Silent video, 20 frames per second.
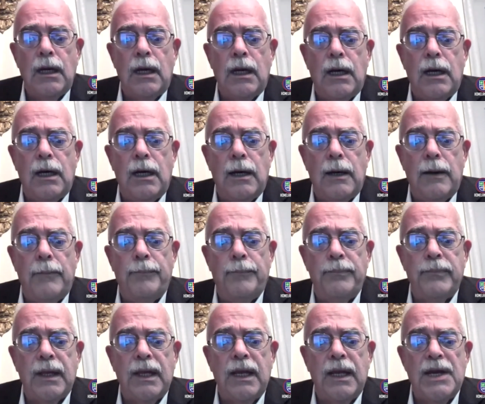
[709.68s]

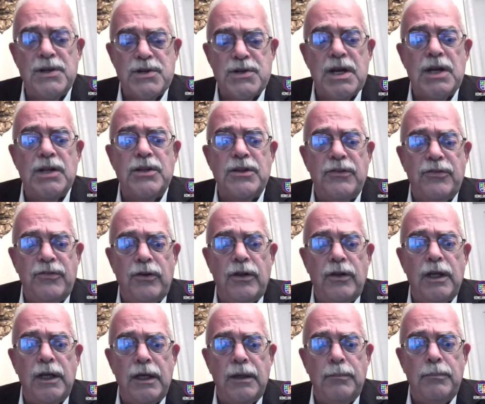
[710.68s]
um, has yet to
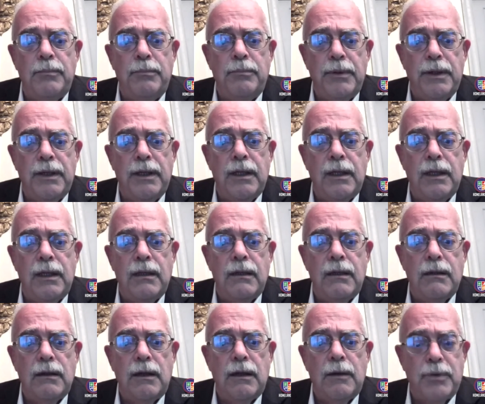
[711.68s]
fully
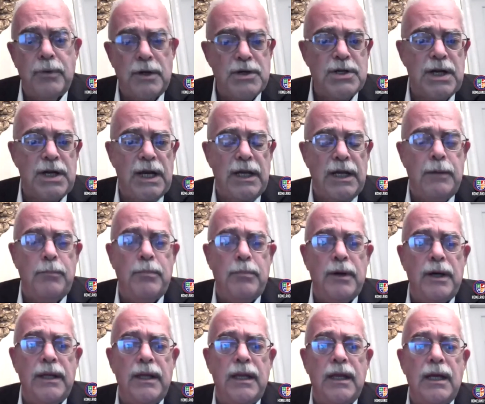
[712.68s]
be appreciated.
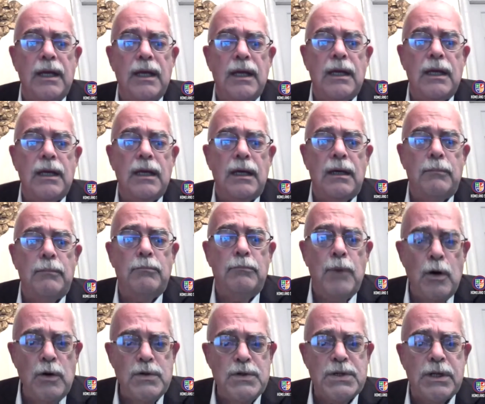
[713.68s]
But
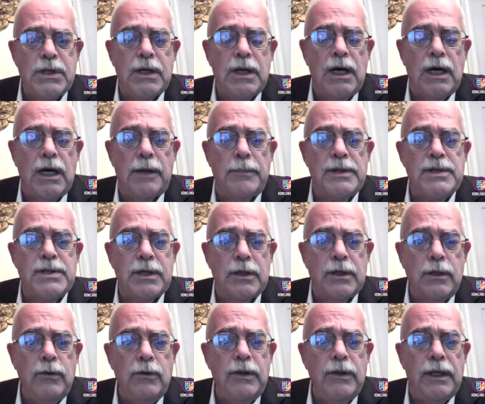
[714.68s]
most economists,
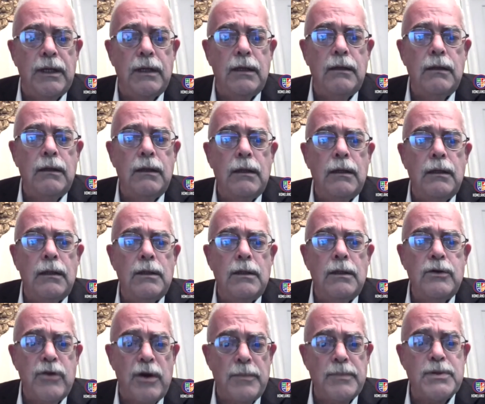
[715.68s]
including
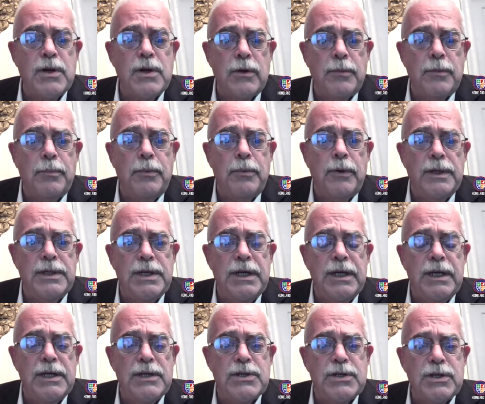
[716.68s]
Trump's own
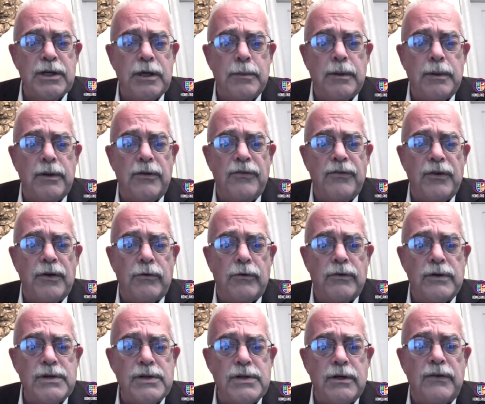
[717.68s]
appointee as chairman of the Federal
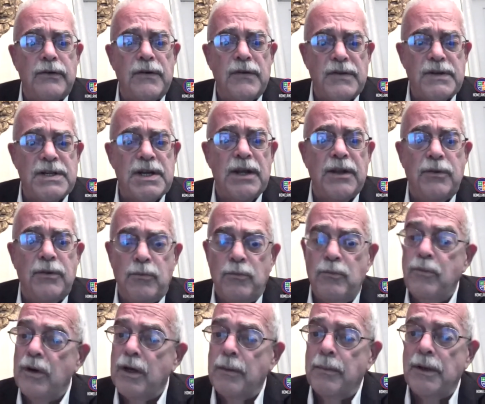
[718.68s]
Reserve, have said
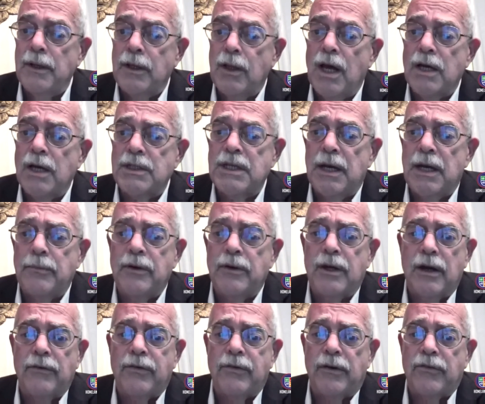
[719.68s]
we're going to be a long time
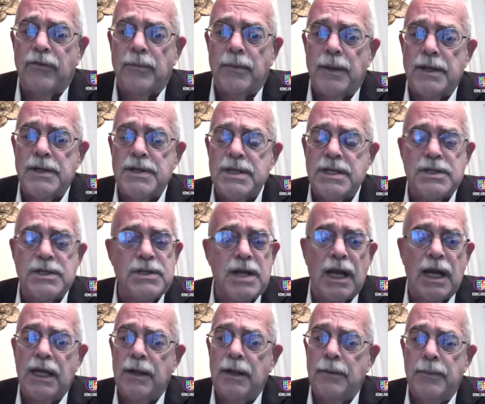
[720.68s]
recovering it's
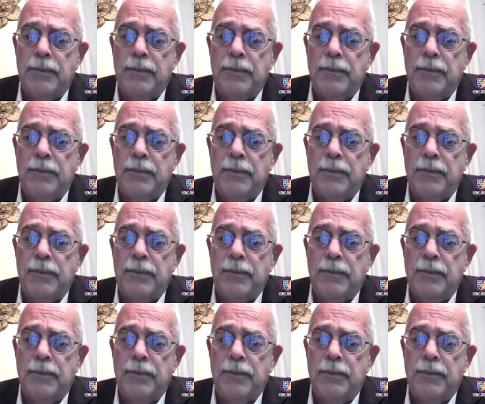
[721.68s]
not going to